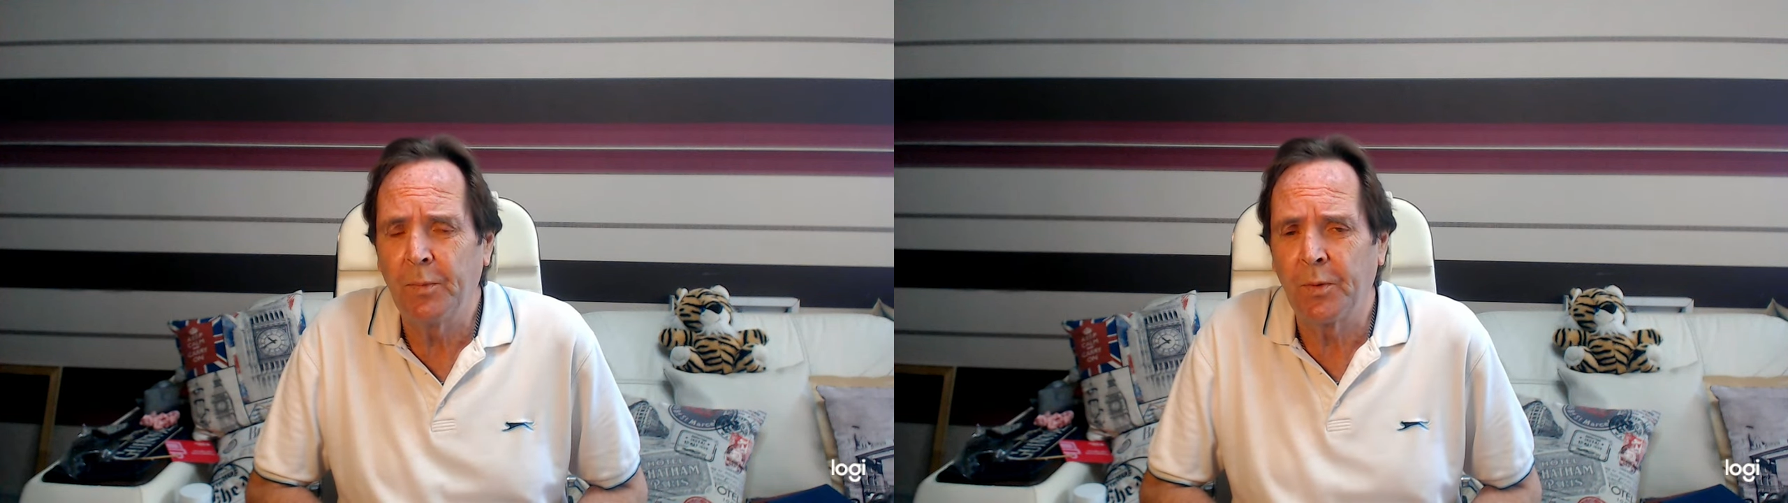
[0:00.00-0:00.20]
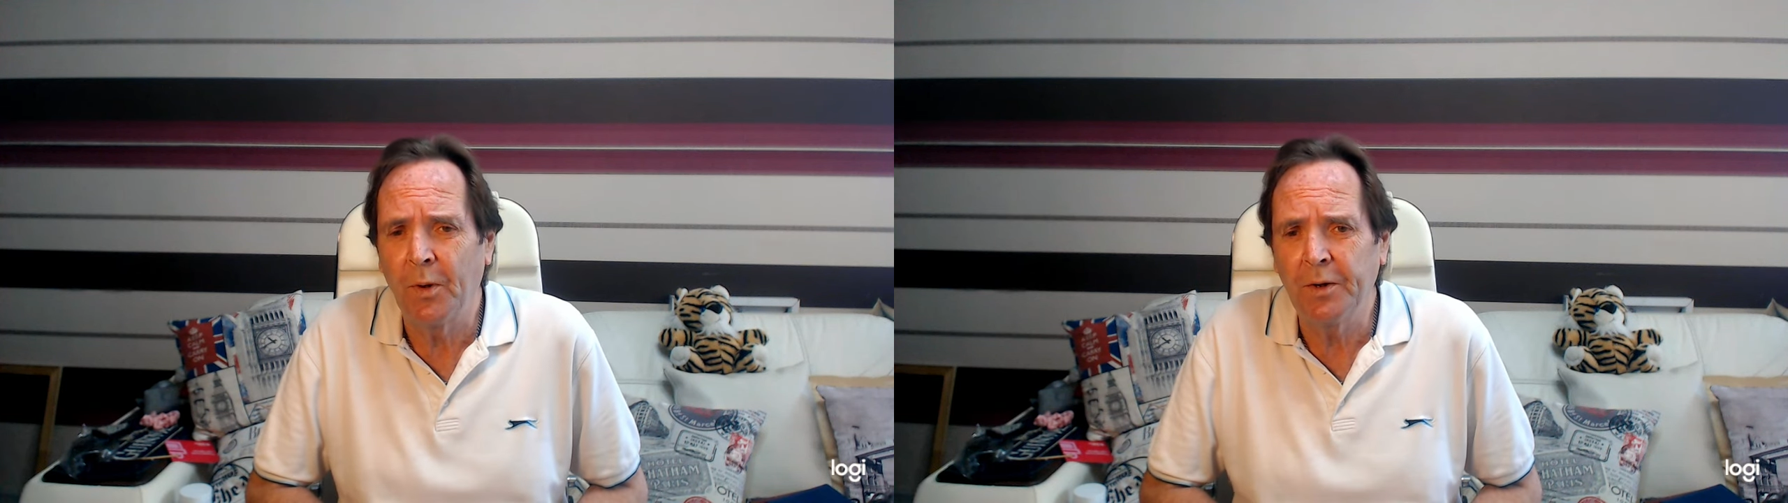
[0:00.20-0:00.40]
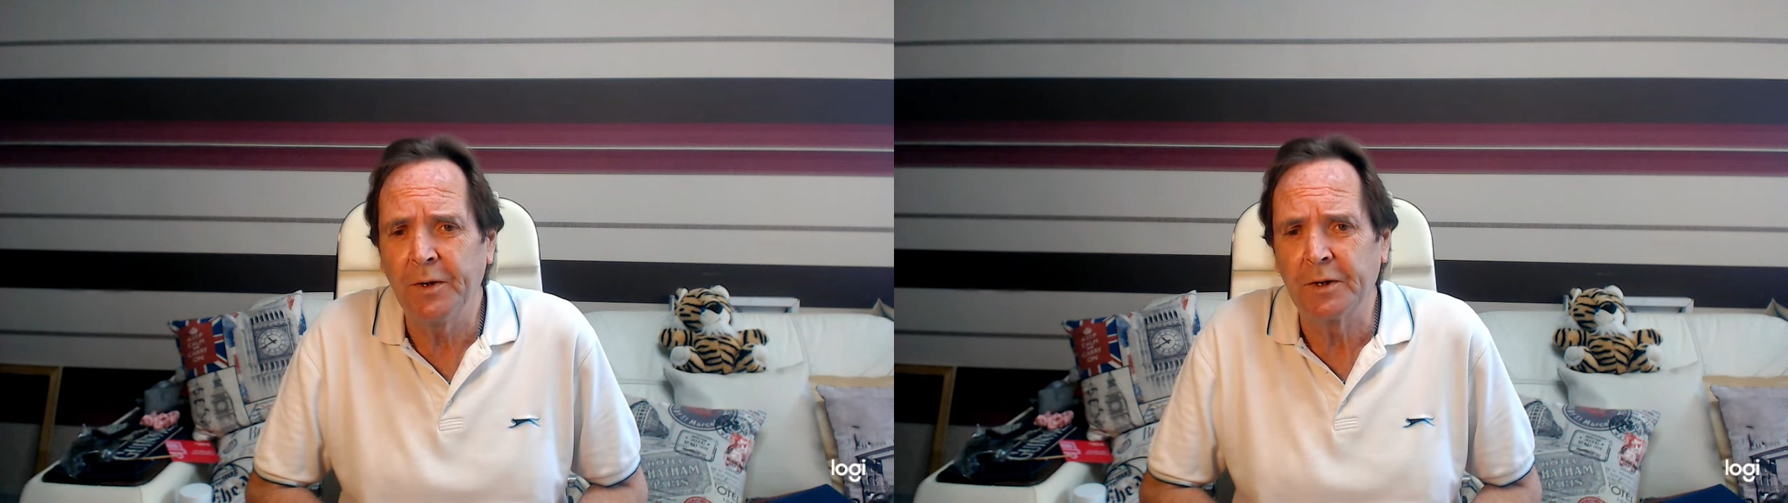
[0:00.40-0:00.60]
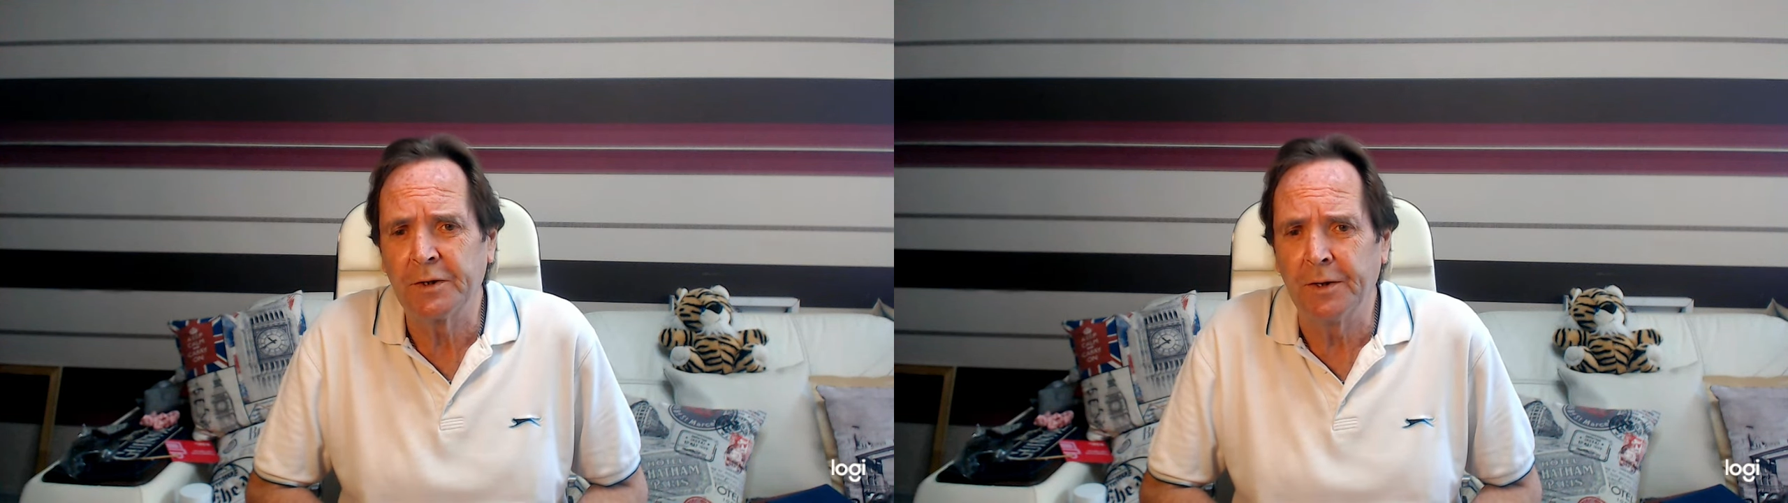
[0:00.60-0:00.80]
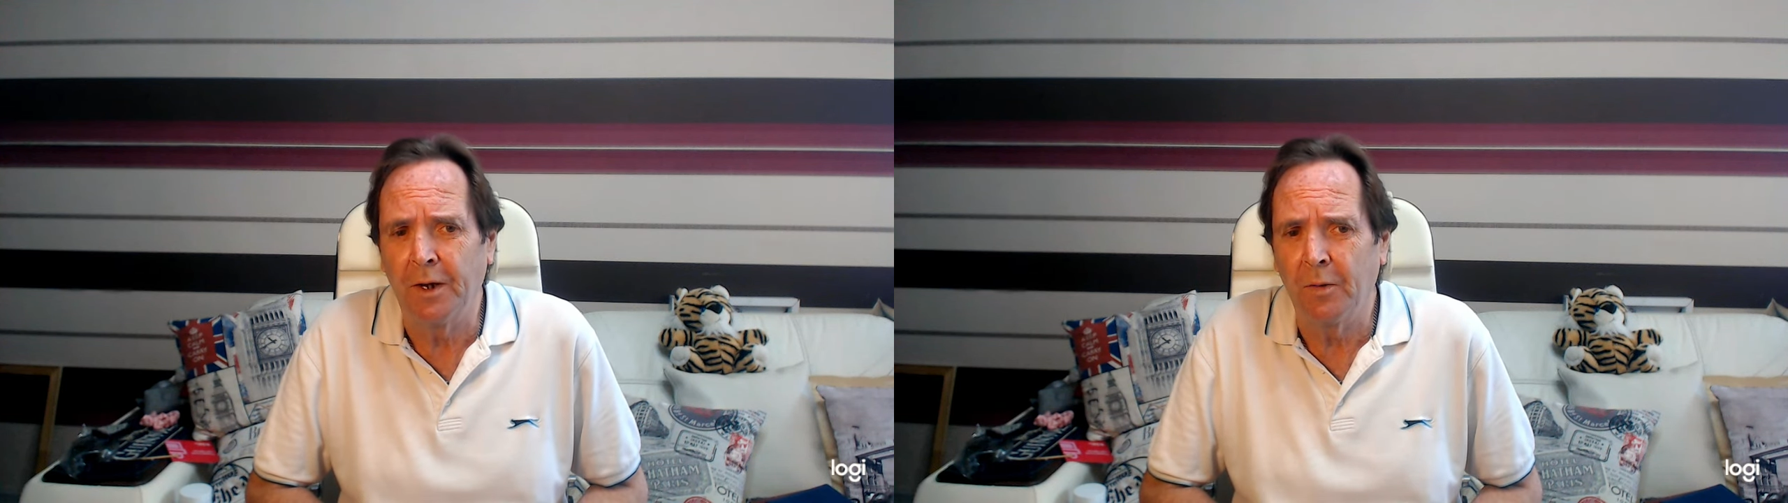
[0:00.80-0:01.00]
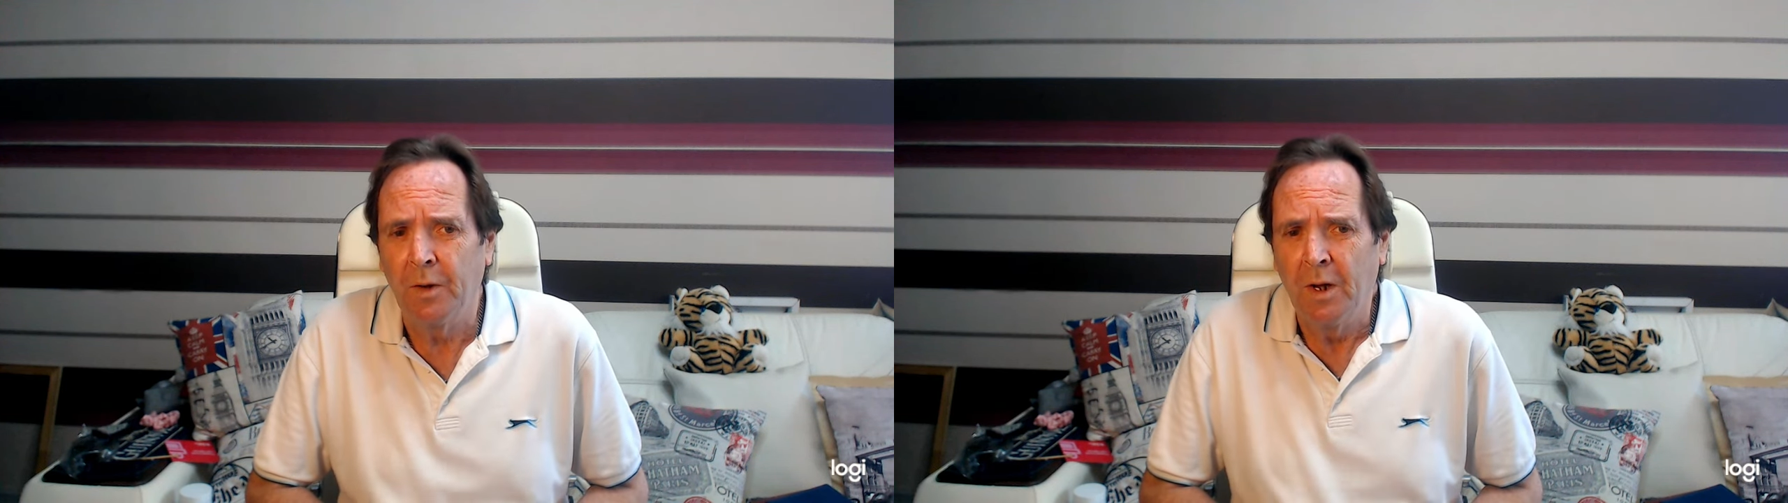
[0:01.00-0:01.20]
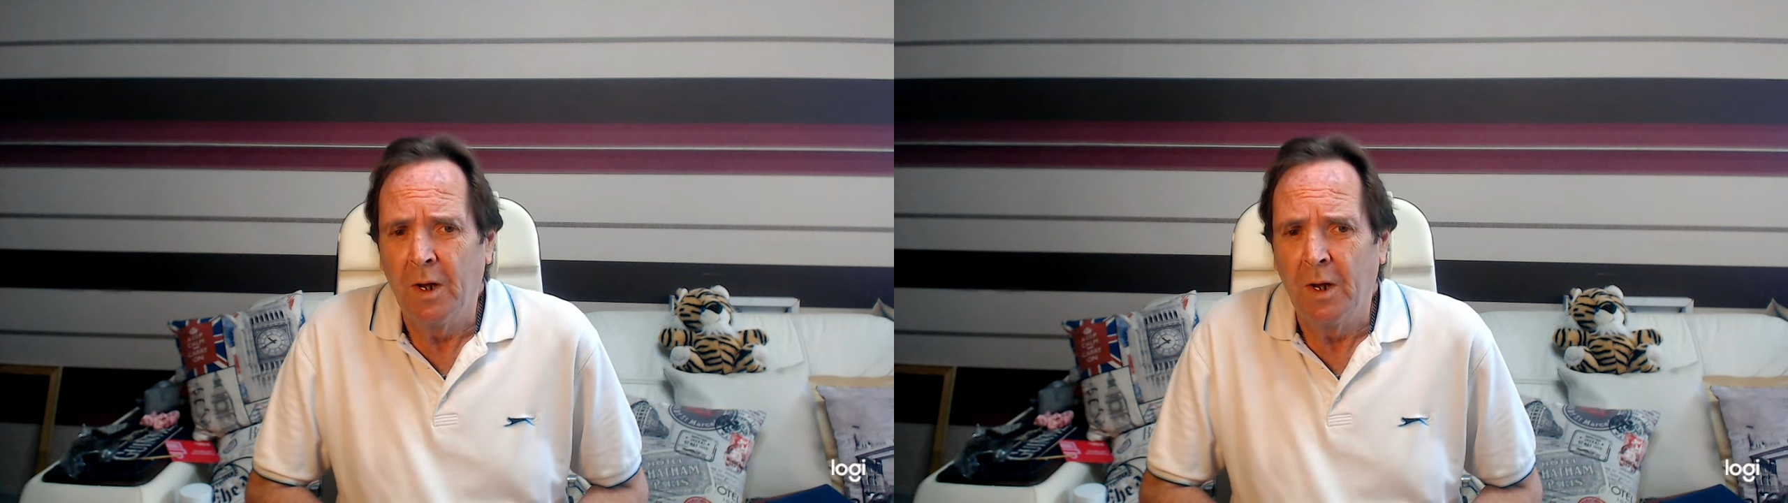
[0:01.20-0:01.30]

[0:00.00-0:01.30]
products now.